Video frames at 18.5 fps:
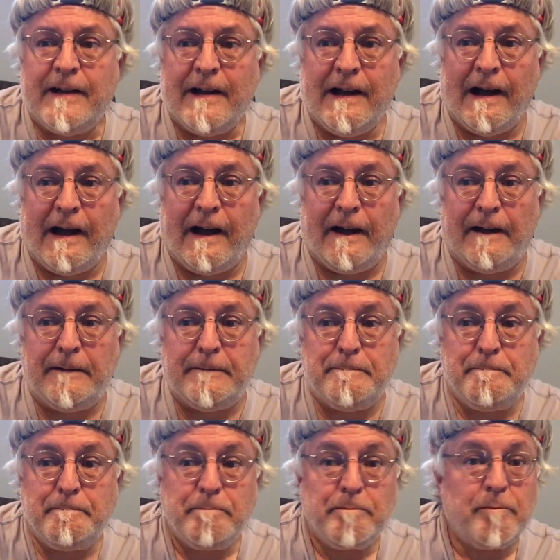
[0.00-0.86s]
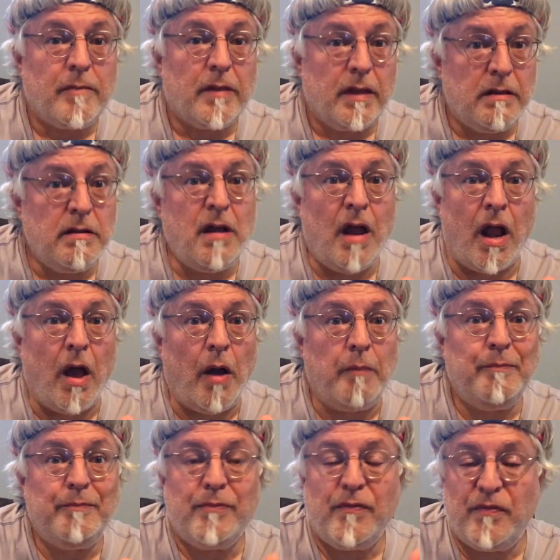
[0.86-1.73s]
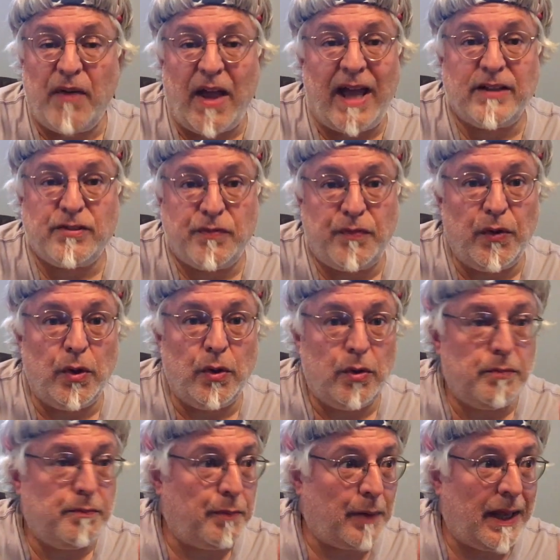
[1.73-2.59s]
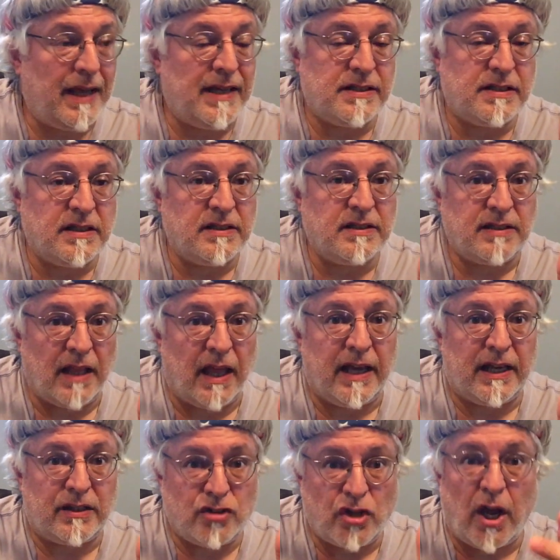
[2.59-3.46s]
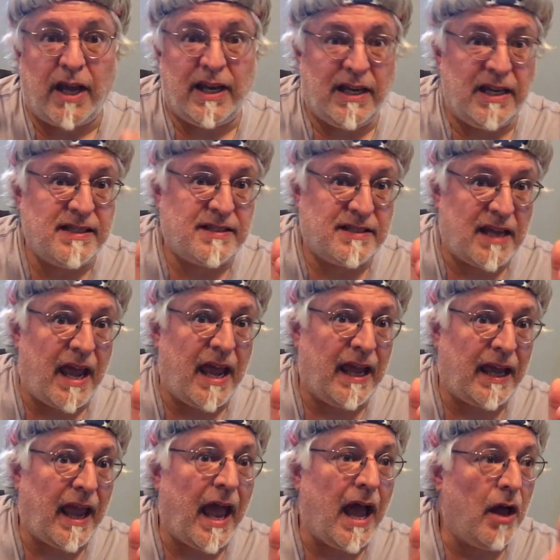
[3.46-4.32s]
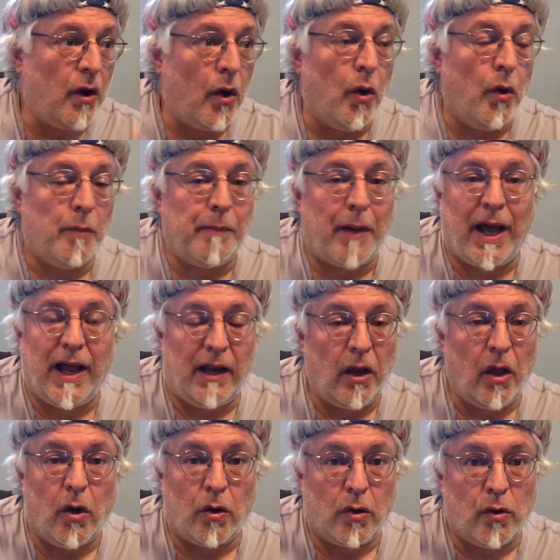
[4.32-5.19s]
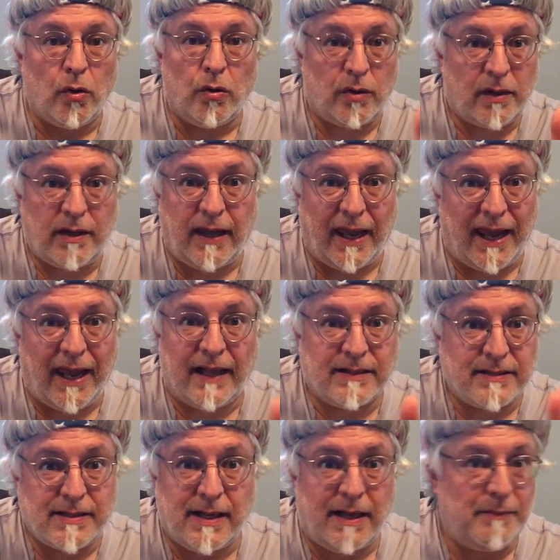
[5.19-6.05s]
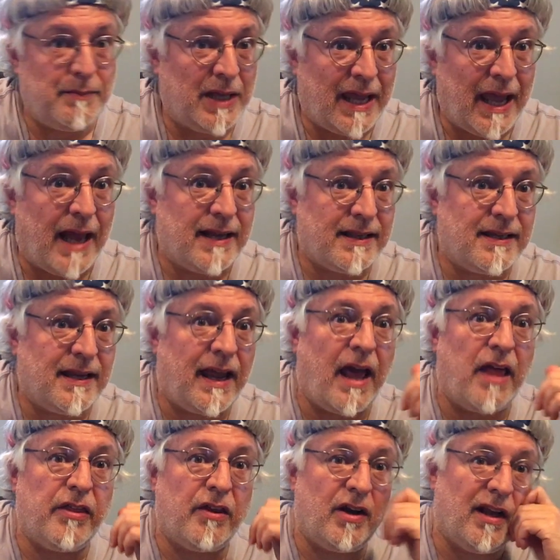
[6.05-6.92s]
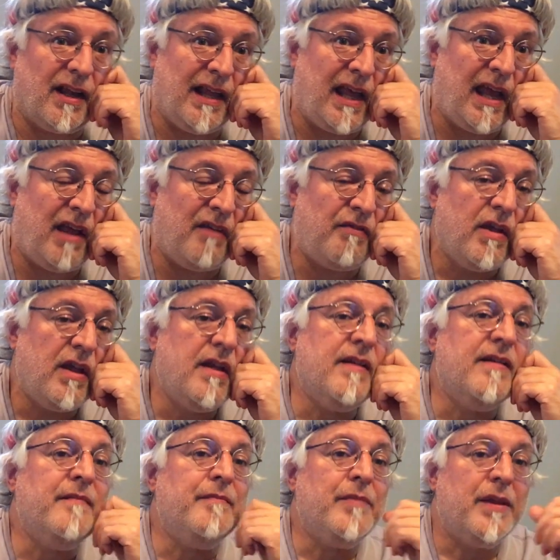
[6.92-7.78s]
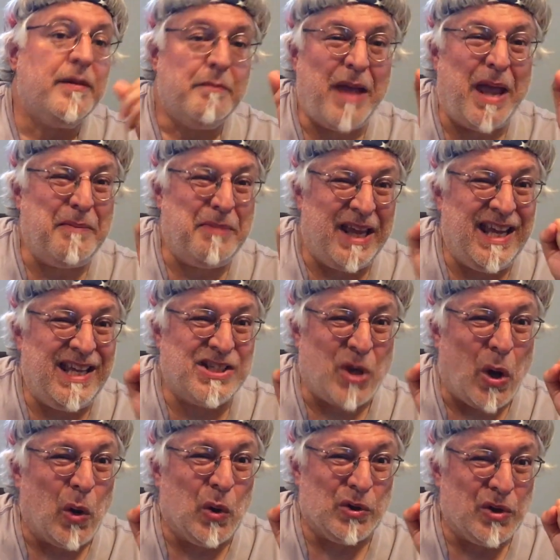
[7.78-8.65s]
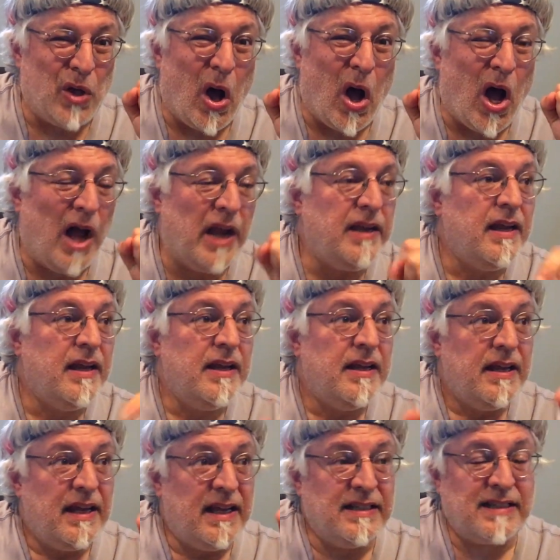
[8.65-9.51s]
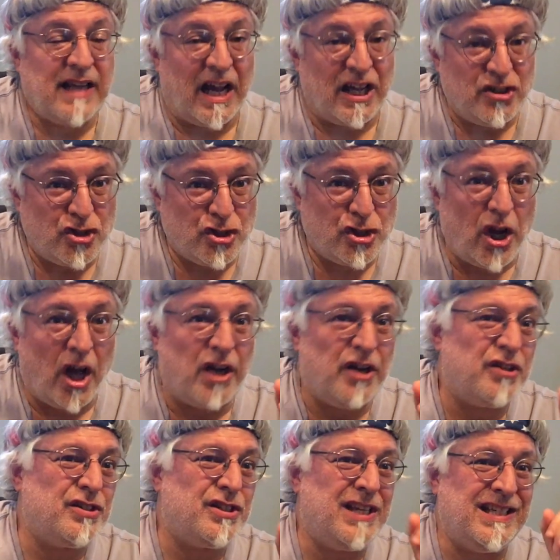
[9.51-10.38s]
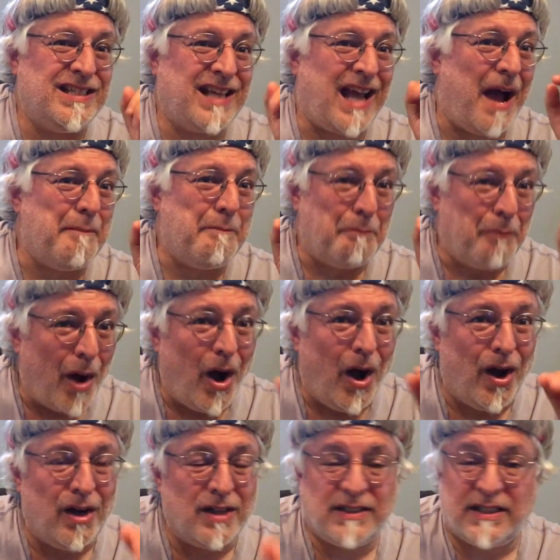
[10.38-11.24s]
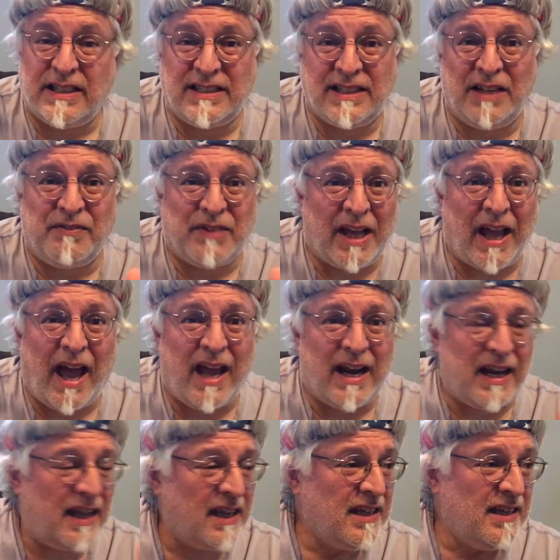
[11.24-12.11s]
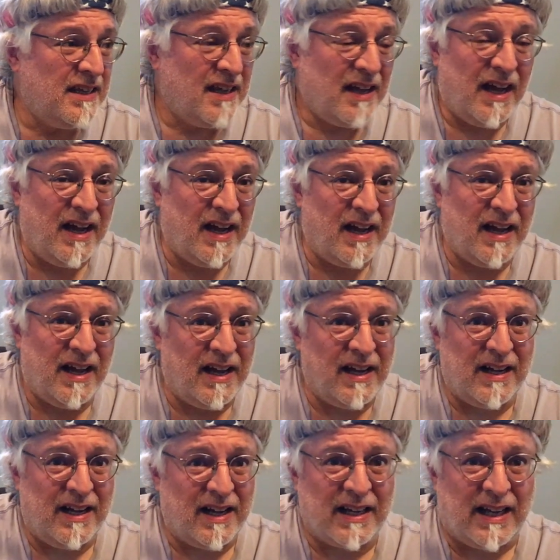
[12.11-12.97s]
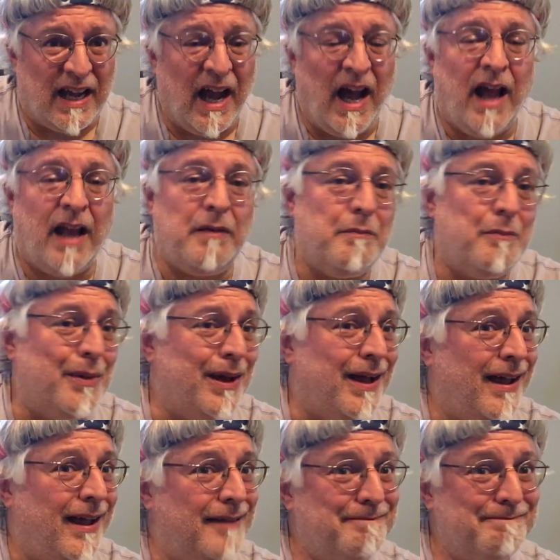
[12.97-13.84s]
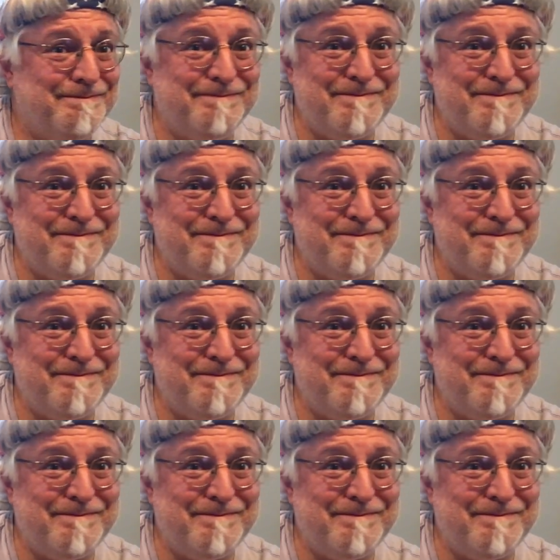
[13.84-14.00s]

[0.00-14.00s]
you know, fast food places like Chinese takeout owned by a local, can't seem to get it together to leave. Maybe he's holding on. He's got shutters. He's got bars. He's even got a gun. But,